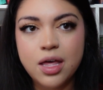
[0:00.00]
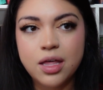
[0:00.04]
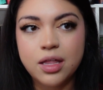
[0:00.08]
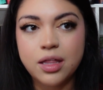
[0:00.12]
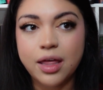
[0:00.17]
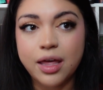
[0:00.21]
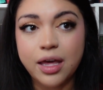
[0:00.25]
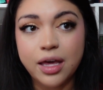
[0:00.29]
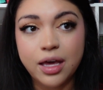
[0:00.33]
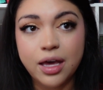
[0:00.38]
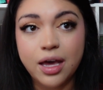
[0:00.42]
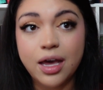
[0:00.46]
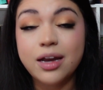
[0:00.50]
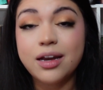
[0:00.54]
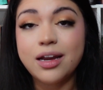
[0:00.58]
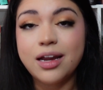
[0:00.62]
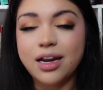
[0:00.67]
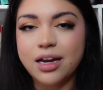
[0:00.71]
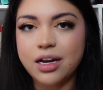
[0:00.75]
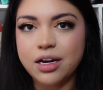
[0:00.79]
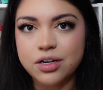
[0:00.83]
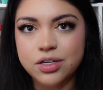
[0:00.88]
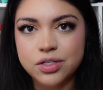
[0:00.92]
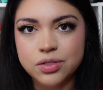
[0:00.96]
like an
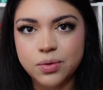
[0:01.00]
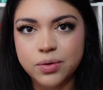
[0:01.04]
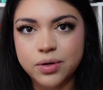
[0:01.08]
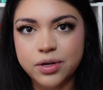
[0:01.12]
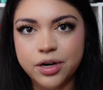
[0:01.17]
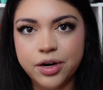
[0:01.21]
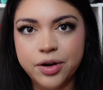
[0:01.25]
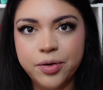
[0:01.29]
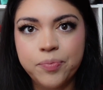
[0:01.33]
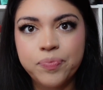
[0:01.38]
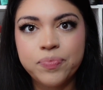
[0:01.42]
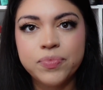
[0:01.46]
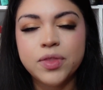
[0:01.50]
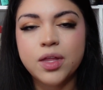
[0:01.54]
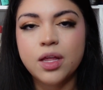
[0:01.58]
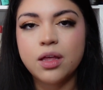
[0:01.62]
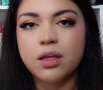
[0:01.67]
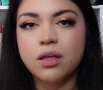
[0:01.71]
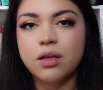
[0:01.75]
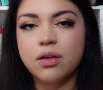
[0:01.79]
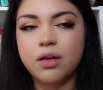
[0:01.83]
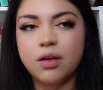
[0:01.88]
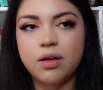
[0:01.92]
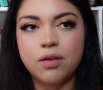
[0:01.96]
eating disorder
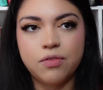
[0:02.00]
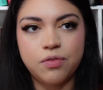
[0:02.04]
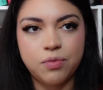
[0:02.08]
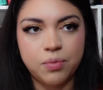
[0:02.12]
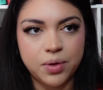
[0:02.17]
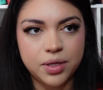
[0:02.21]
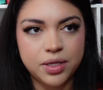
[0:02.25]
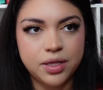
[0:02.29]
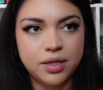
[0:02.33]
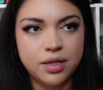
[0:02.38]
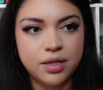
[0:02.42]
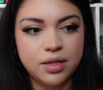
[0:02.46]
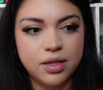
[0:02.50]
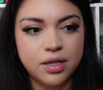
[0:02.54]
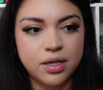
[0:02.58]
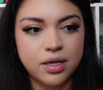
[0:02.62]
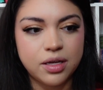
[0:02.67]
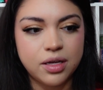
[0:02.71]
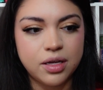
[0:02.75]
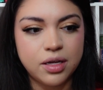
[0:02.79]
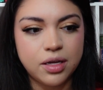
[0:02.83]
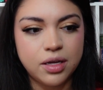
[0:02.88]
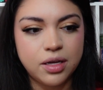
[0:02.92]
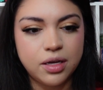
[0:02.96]
with
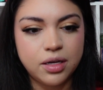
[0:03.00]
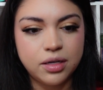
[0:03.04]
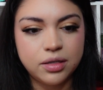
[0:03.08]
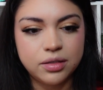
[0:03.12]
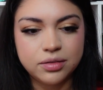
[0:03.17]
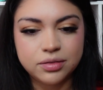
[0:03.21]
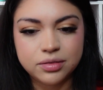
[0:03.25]
the